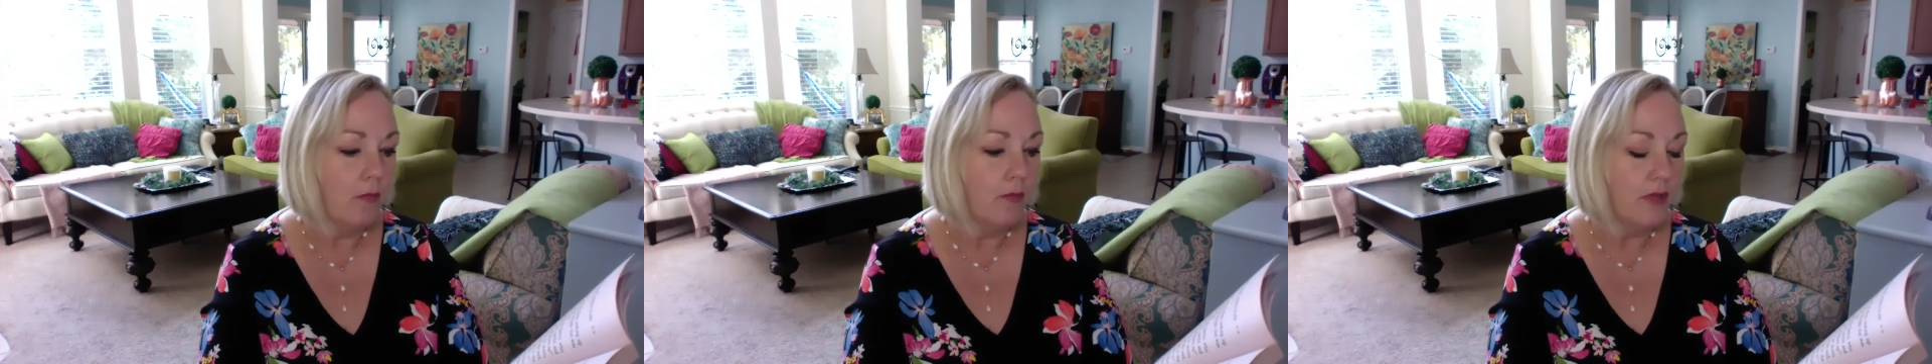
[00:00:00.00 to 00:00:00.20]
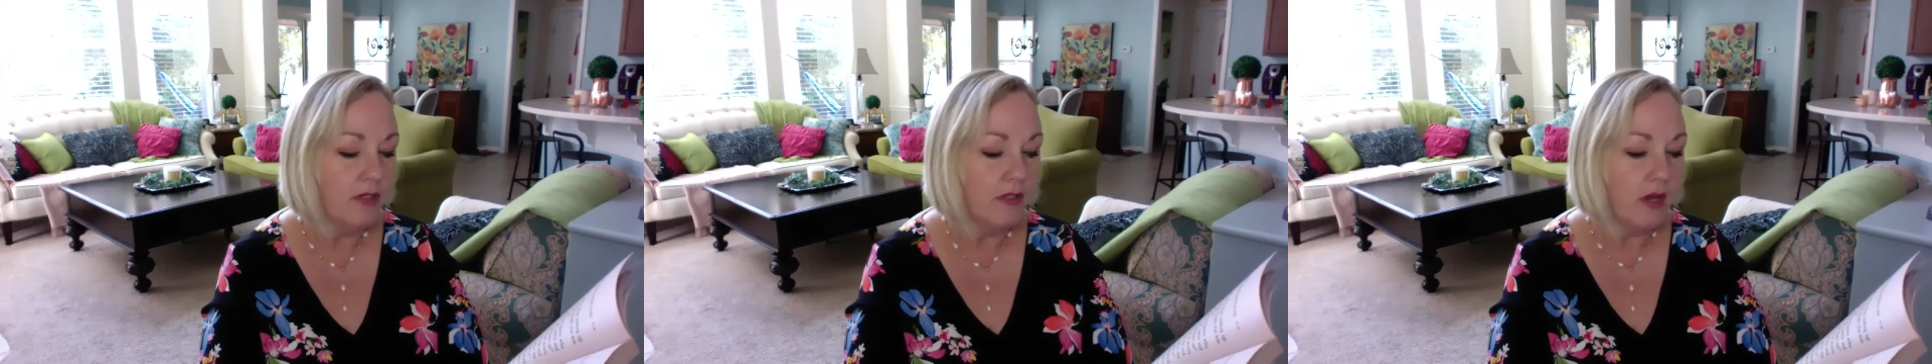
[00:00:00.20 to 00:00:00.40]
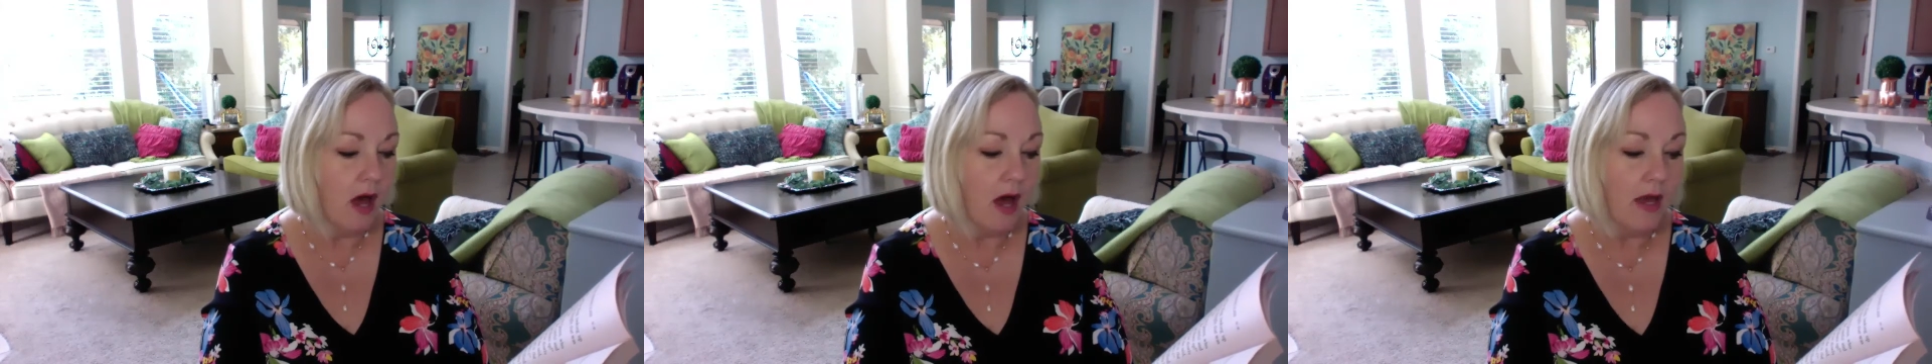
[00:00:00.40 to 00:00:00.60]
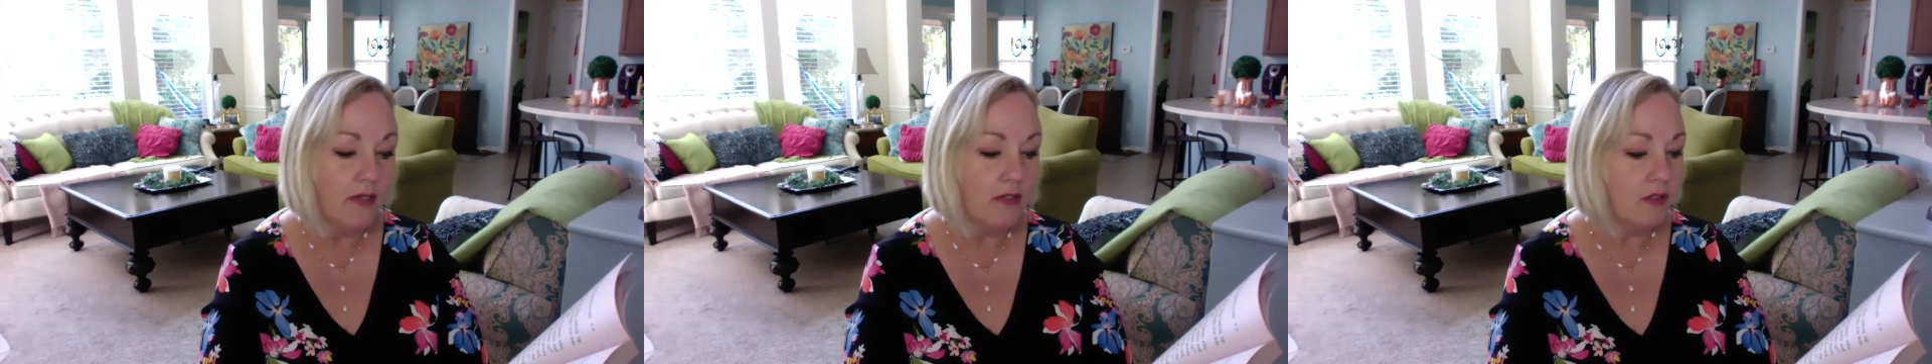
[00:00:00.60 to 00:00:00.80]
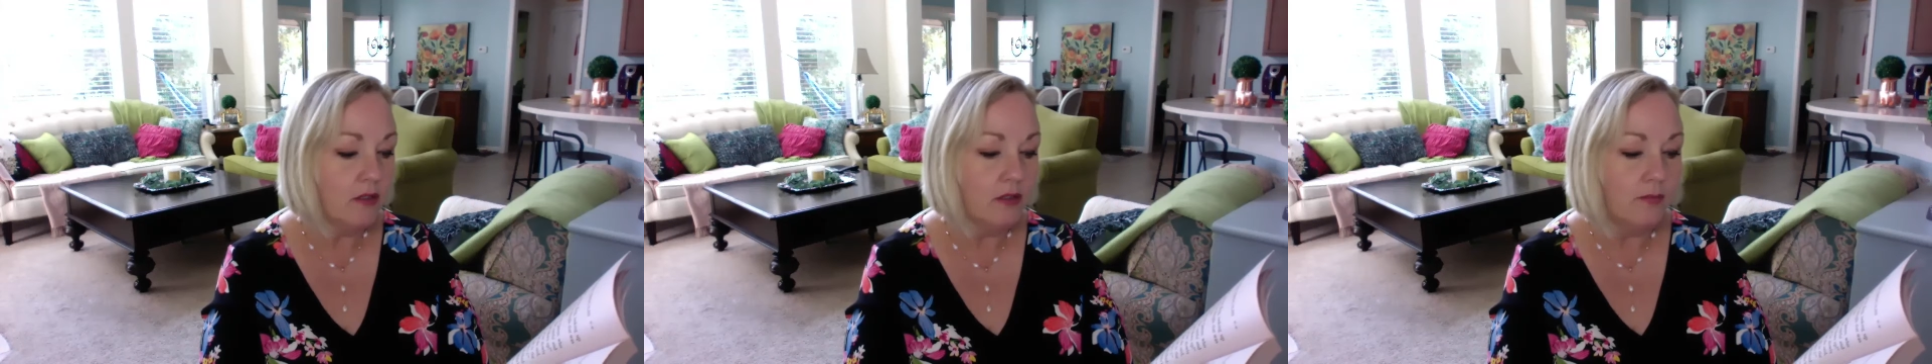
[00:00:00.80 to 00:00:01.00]
but his
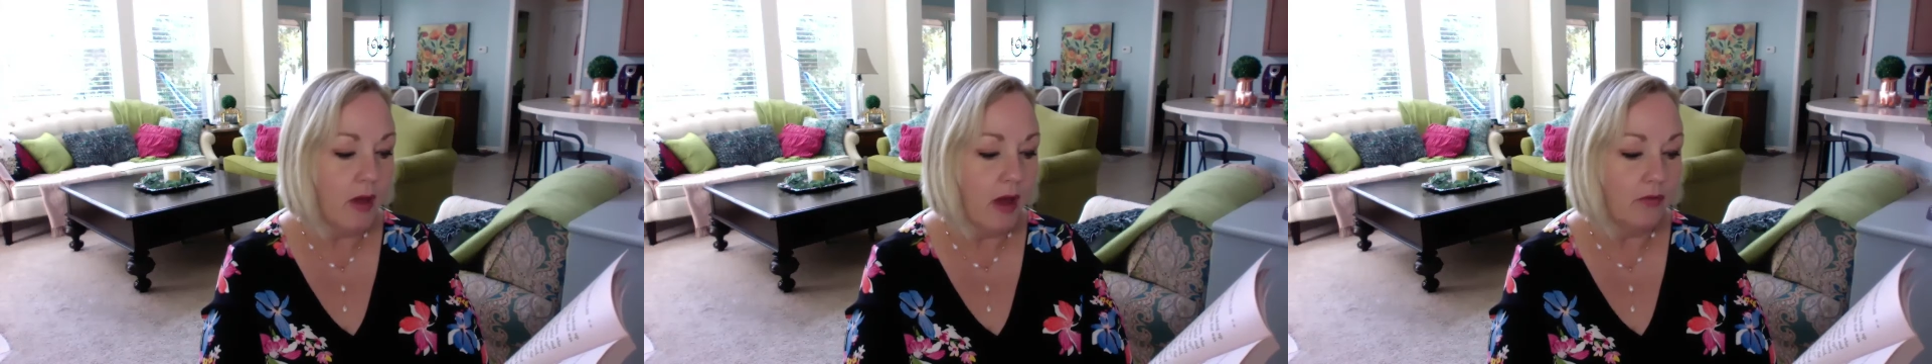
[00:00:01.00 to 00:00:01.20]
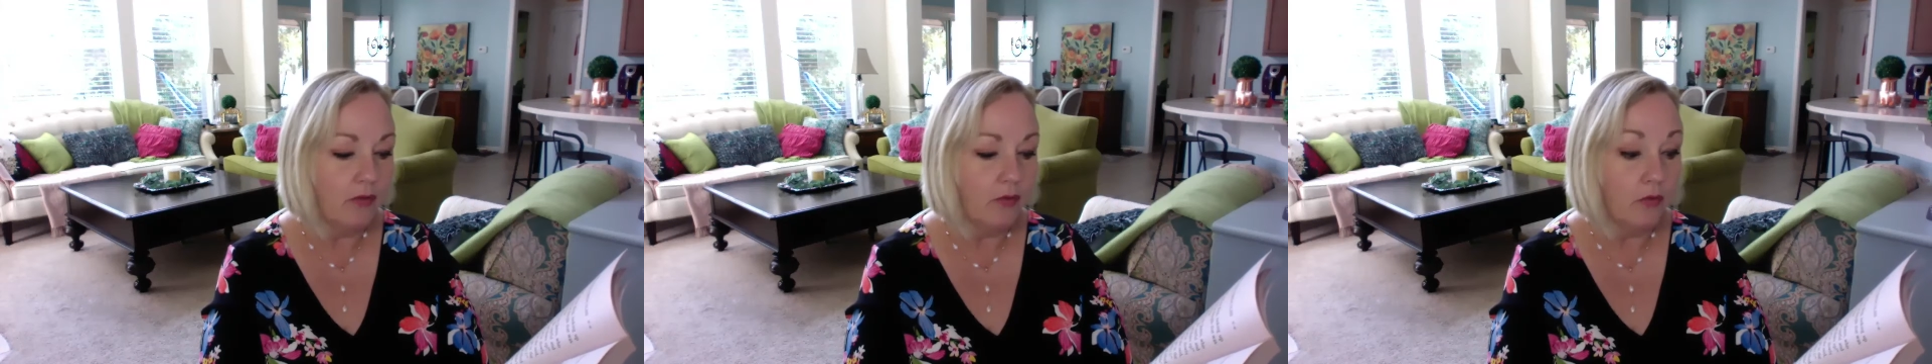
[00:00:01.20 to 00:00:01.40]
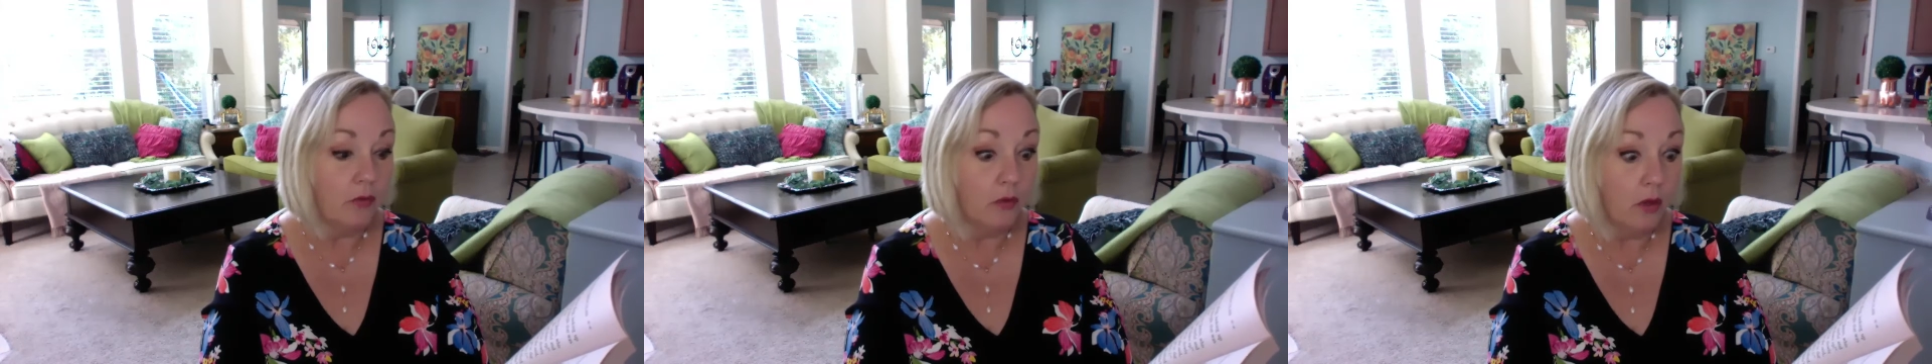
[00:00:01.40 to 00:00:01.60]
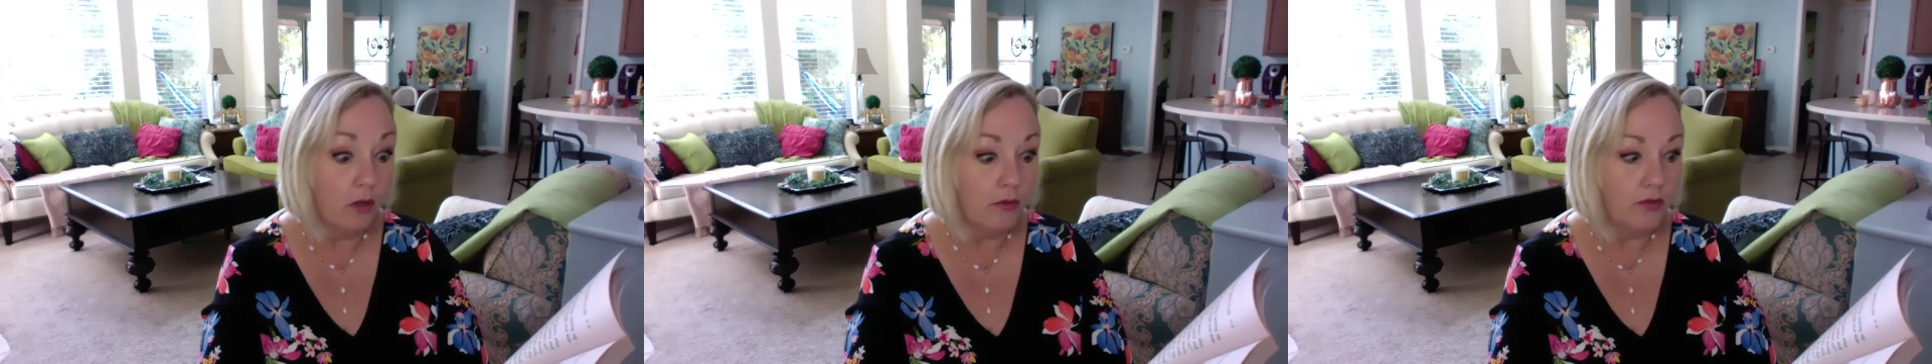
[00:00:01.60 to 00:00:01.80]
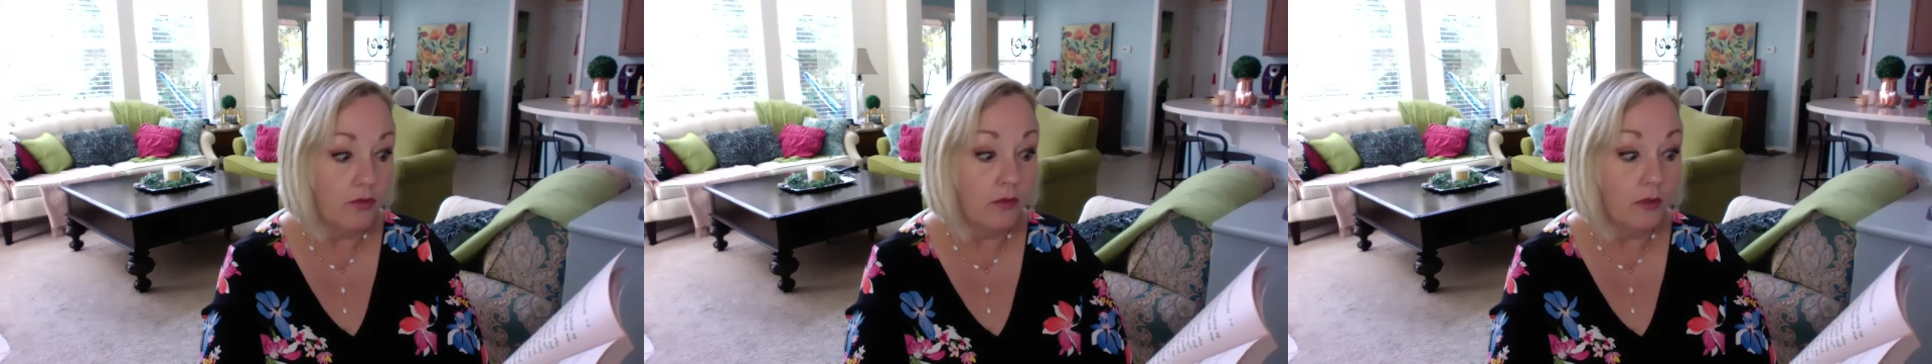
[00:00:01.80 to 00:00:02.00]
eyes and his mouth grew larger